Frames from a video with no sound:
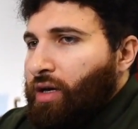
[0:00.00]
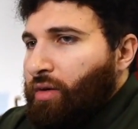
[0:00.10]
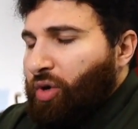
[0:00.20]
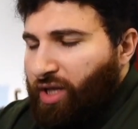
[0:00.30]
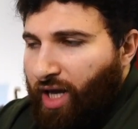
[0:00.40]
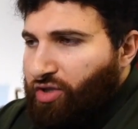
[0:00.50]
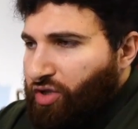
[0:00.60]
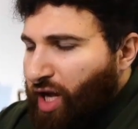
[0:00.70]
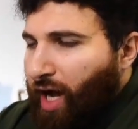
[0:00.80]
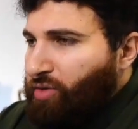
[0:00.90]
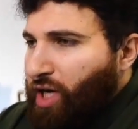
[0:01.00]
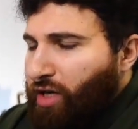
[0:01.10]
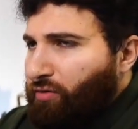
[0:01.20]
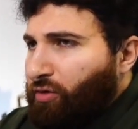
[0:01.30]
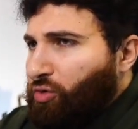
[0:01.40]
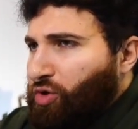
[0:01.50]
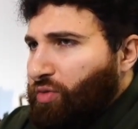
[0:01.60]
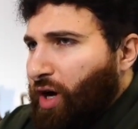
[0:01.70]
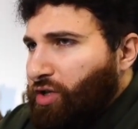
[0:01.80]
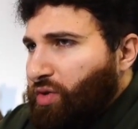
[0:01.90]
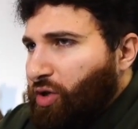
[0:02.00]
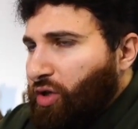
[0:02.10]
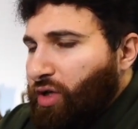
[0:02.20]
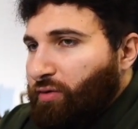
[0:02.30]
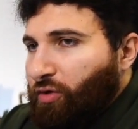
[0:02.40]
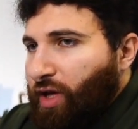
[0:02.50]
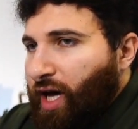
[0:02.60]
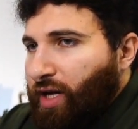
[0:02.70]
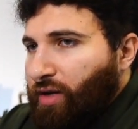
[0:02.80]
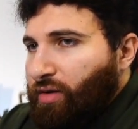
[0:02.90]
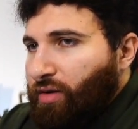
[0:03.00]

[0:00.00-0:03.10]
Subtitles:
But I'm taking full responsibility for that.